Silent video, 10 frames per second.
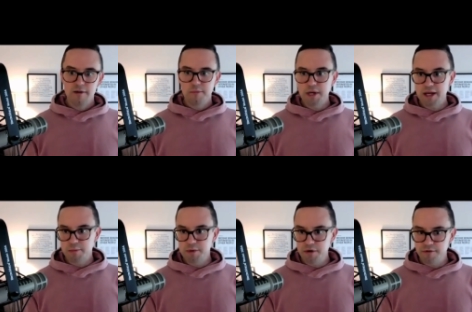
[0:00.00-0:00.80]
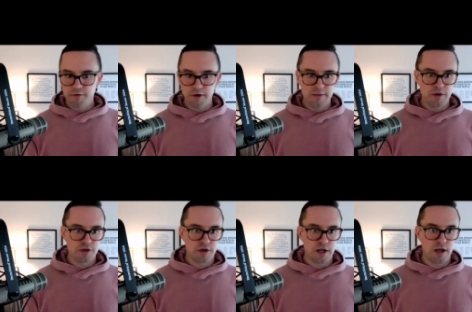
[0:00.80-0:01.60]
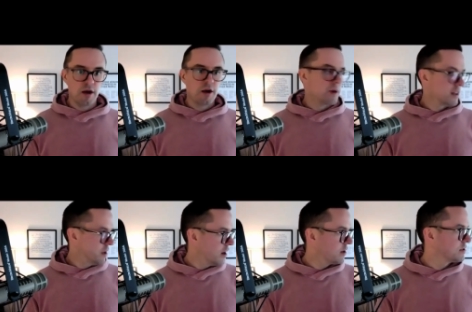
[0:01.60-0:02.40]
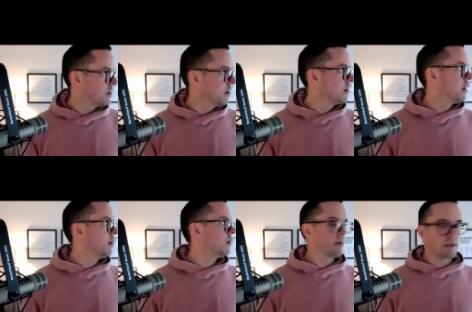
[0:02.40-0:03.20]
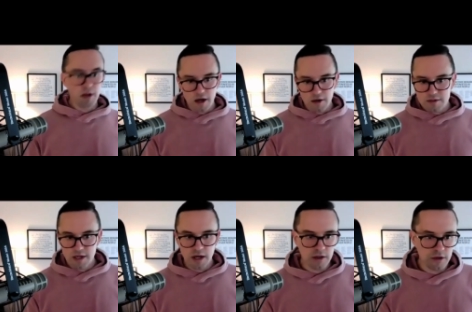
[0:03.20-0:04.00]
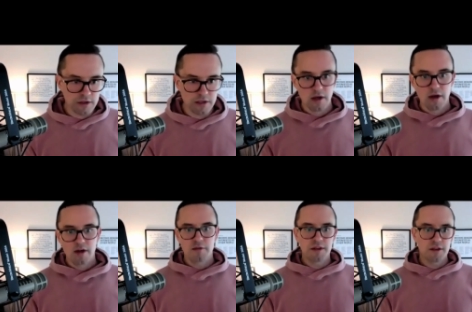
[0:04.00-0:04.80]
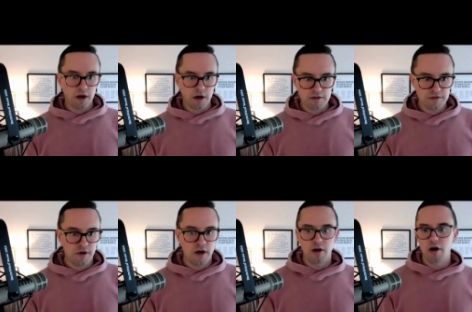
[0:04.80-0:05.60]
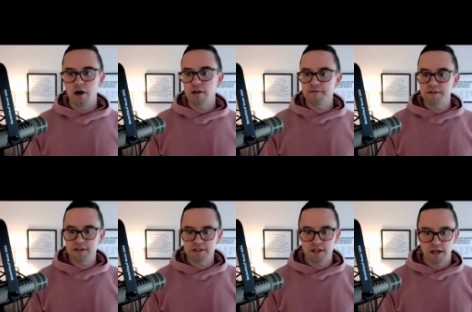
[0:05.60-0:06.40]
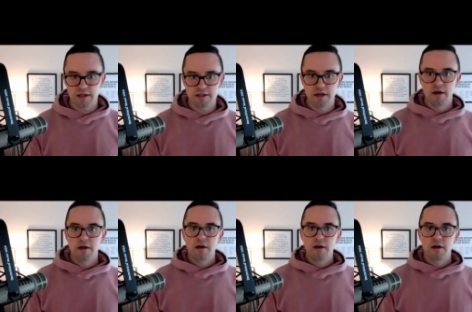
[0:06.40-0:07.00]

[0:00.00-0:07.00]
Big, beautiful imagery, McDonald's logo, McDonald's colors, the McDonald's font, all of these things,